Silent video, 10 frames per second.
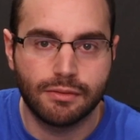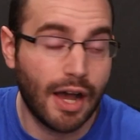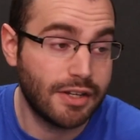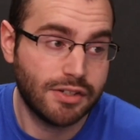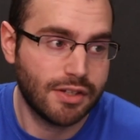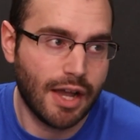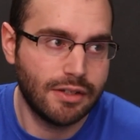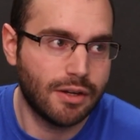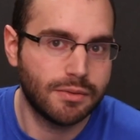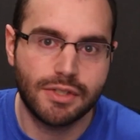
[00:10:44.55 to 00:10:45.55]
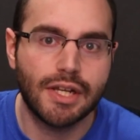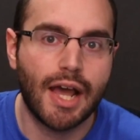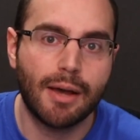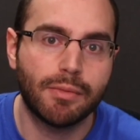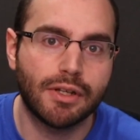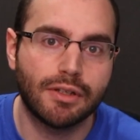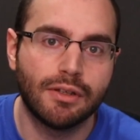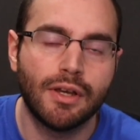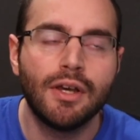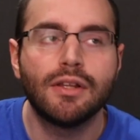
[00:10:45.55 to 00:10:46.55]
I don't see it happening.
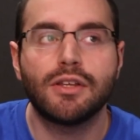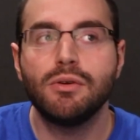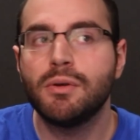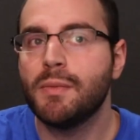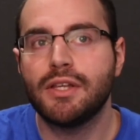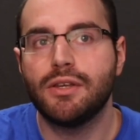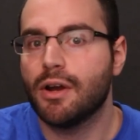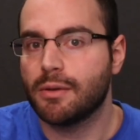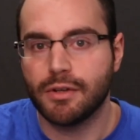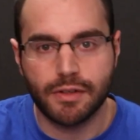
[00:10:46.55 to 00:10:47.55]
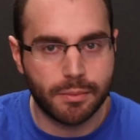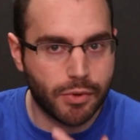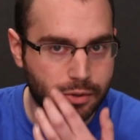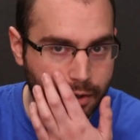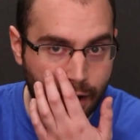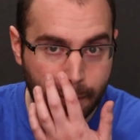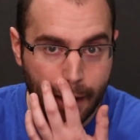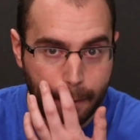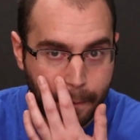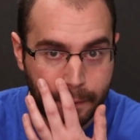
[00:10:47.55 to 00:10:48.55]
Like, you can make the argument of like Mortal Kombat,